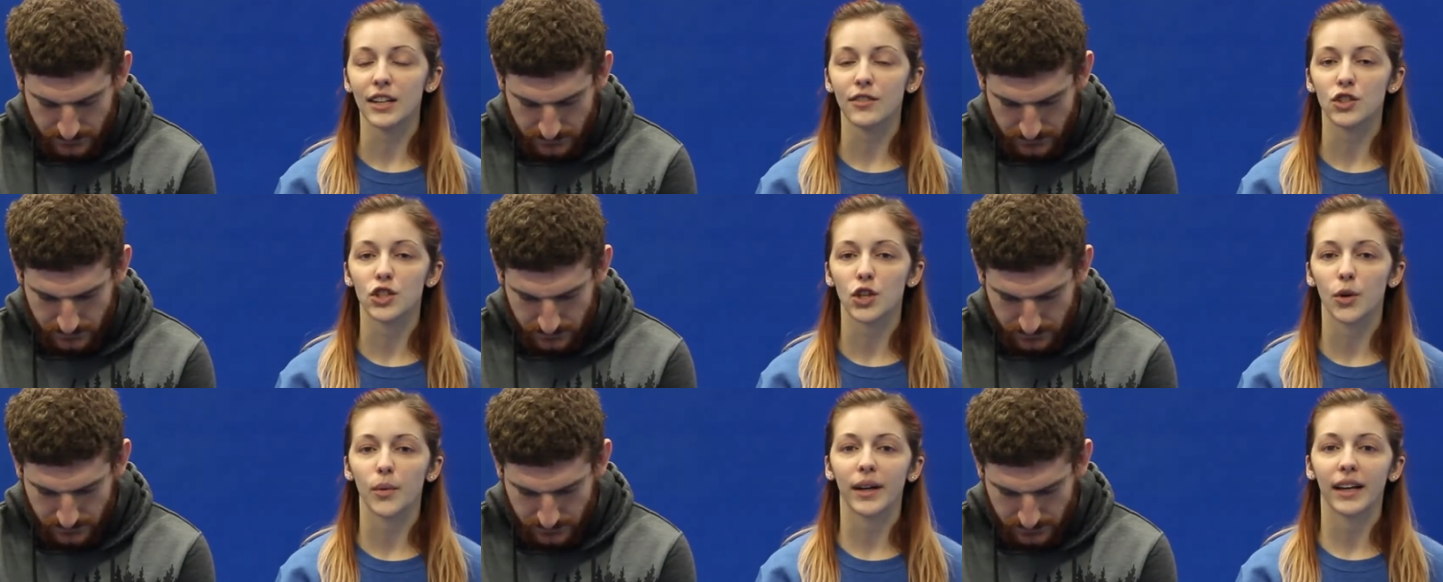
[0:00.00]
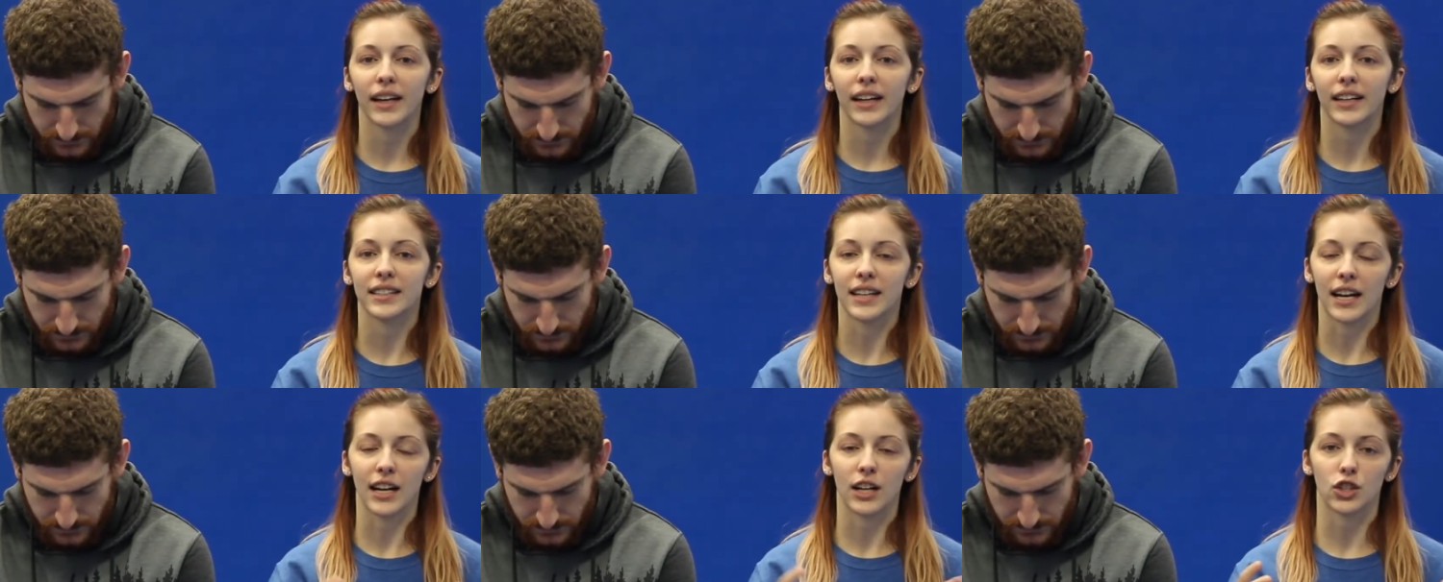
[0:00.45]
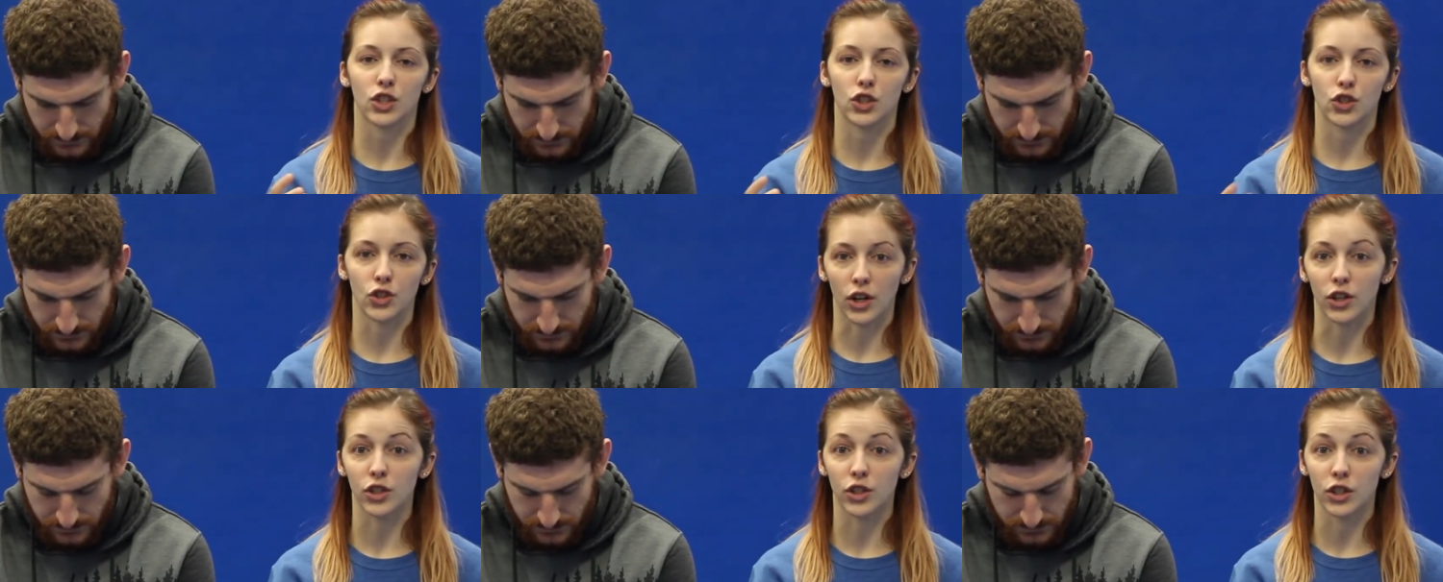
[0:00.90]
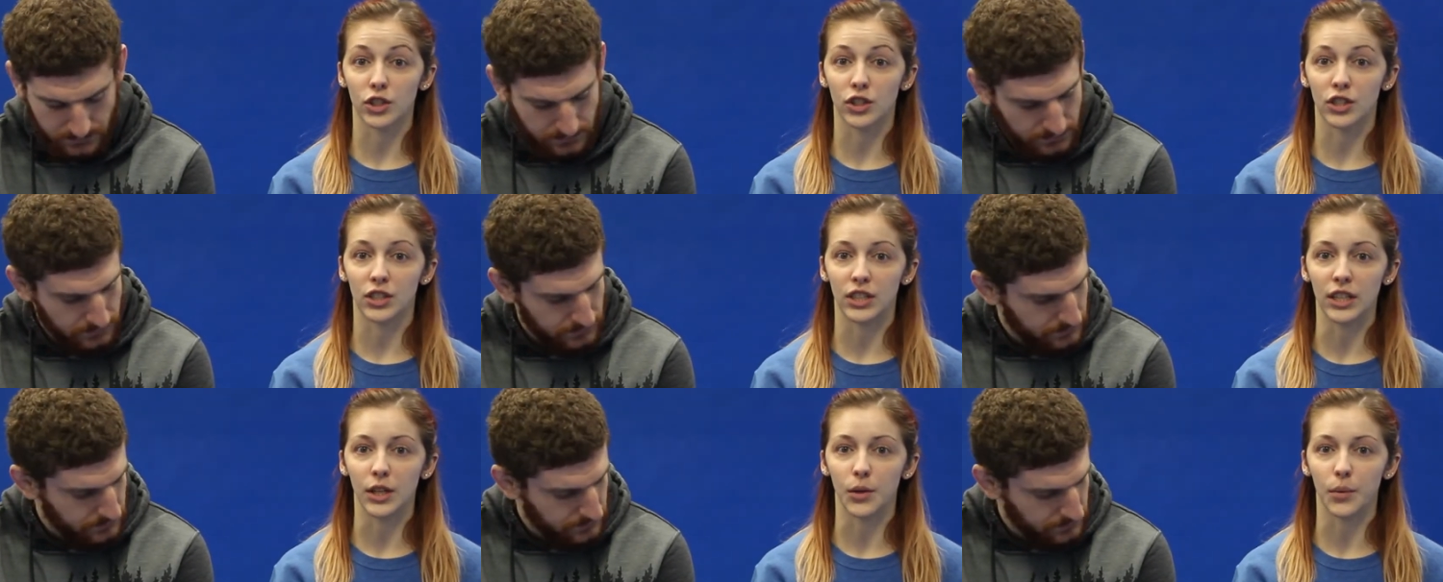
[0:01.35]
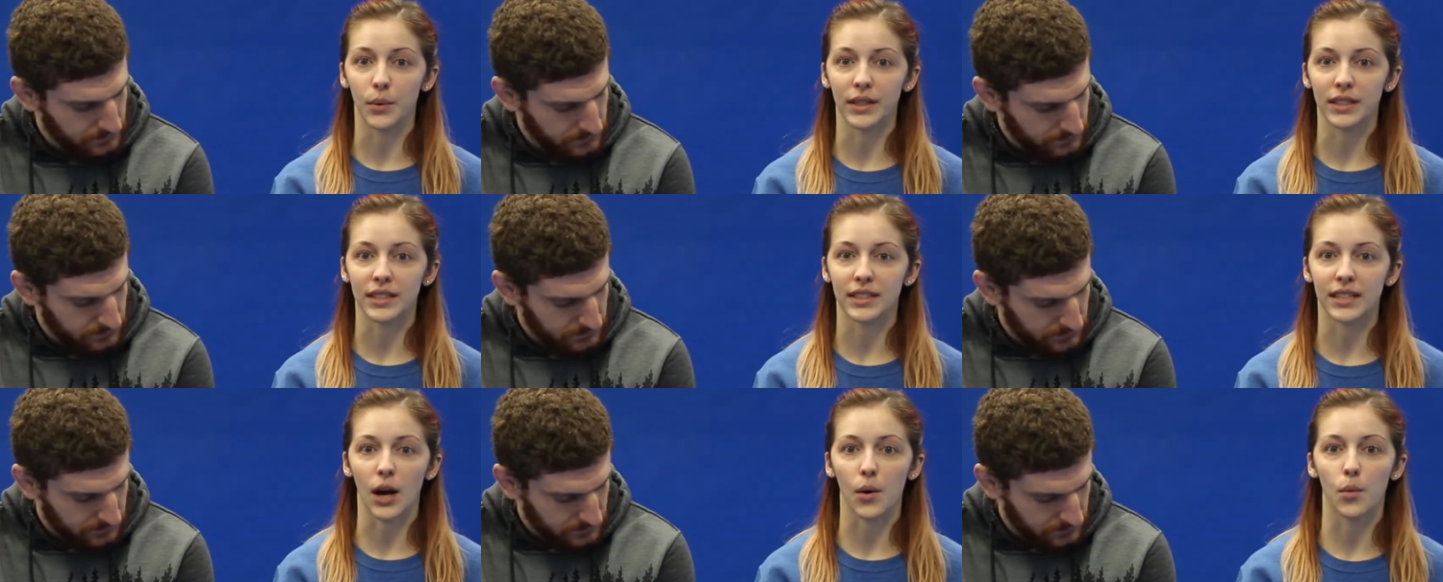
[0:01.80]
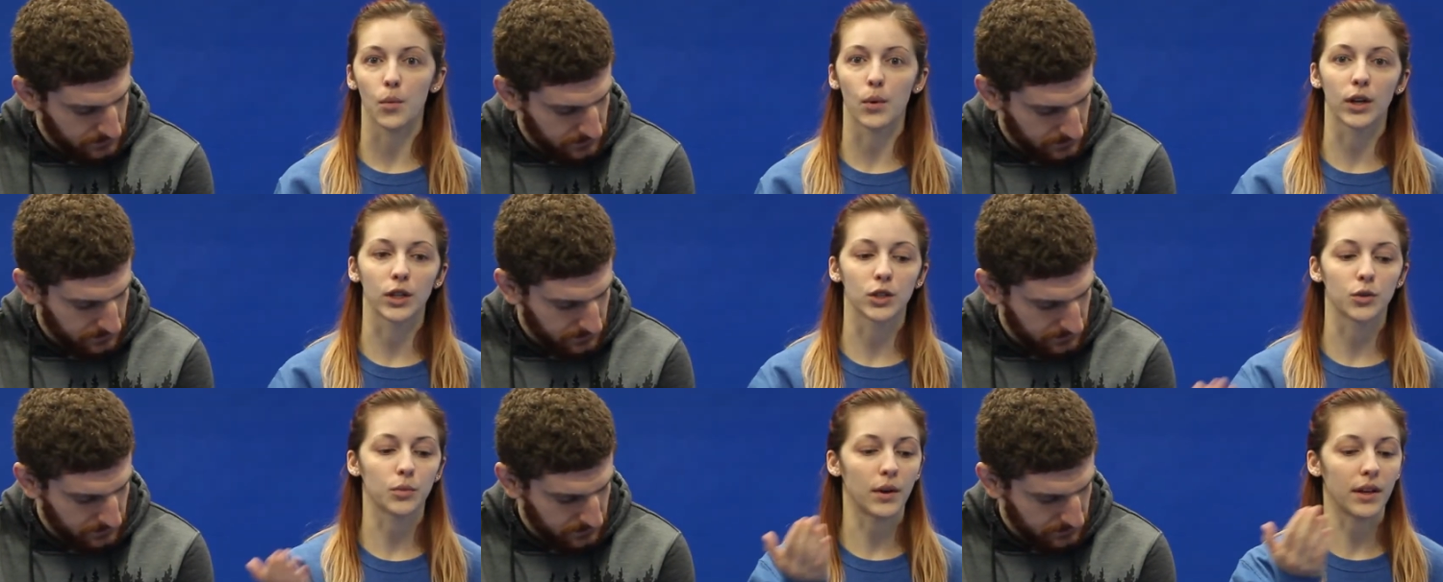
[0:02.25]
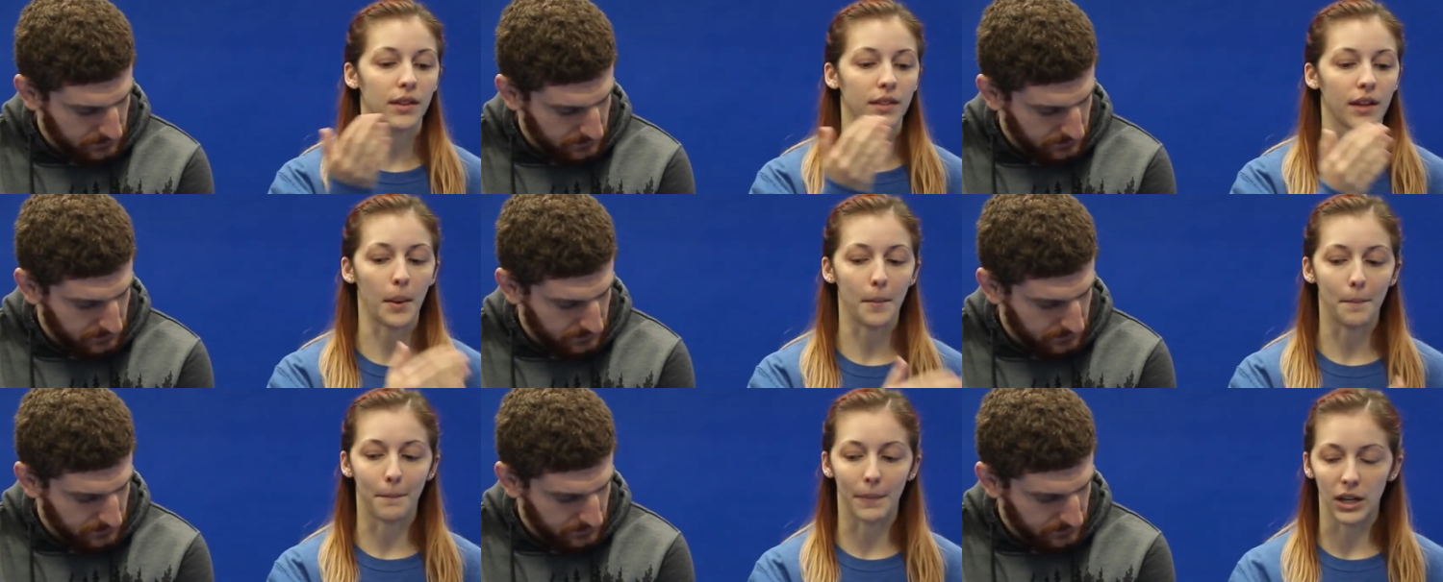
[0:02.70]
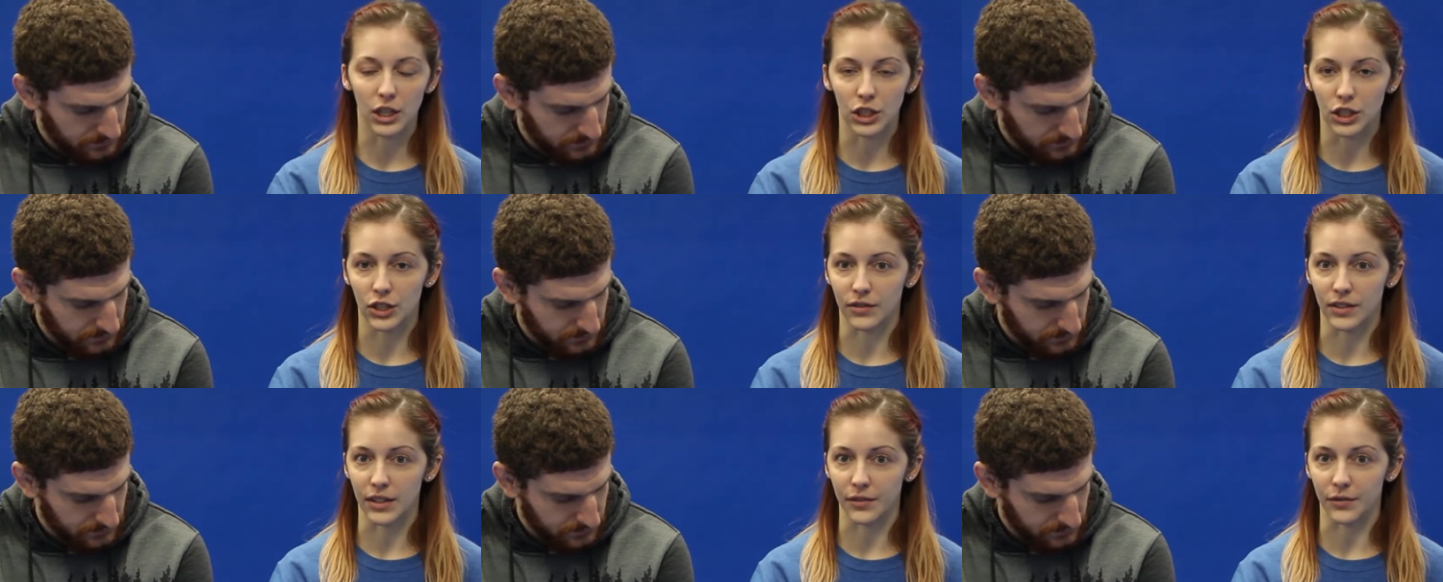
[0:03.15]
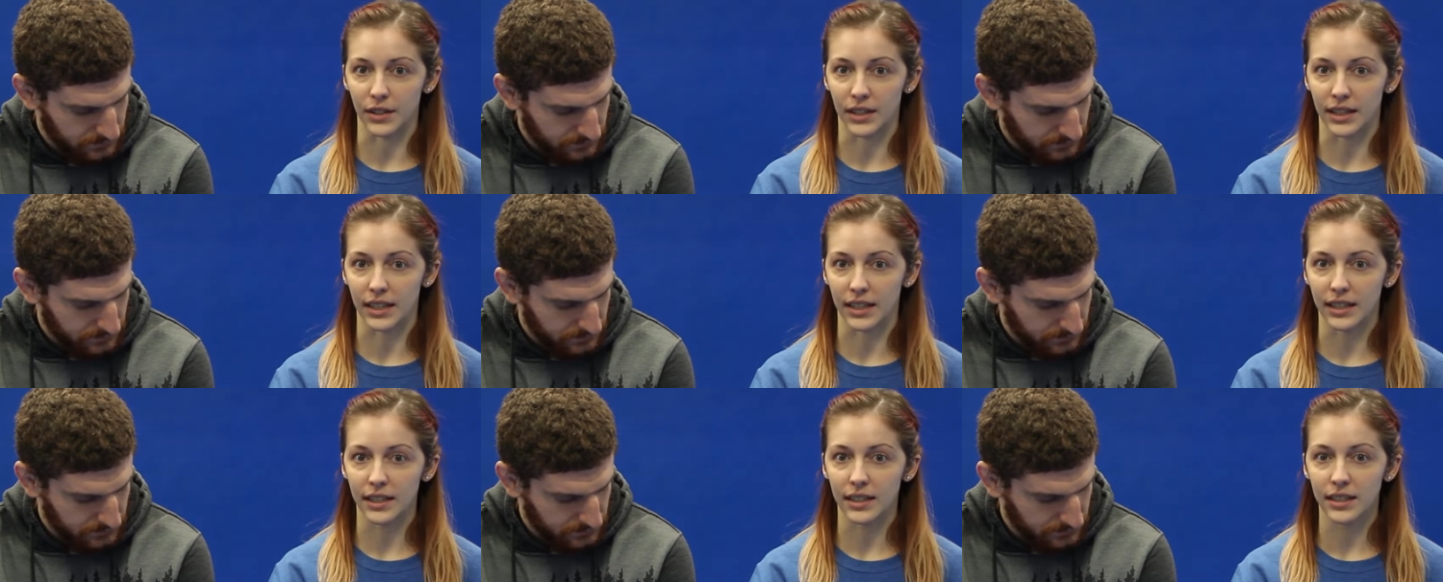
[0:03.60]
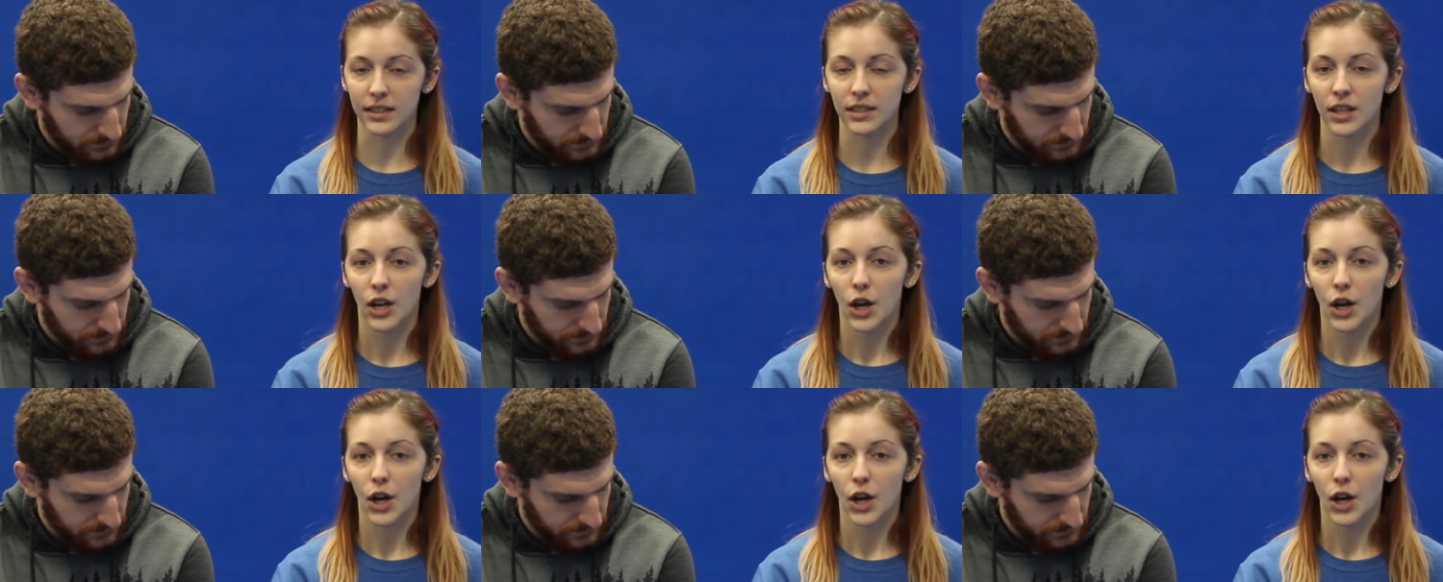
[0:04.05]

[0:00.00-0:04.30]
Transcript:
Speaker 1: of showing an entire structured sequence that works with a bunch of different things,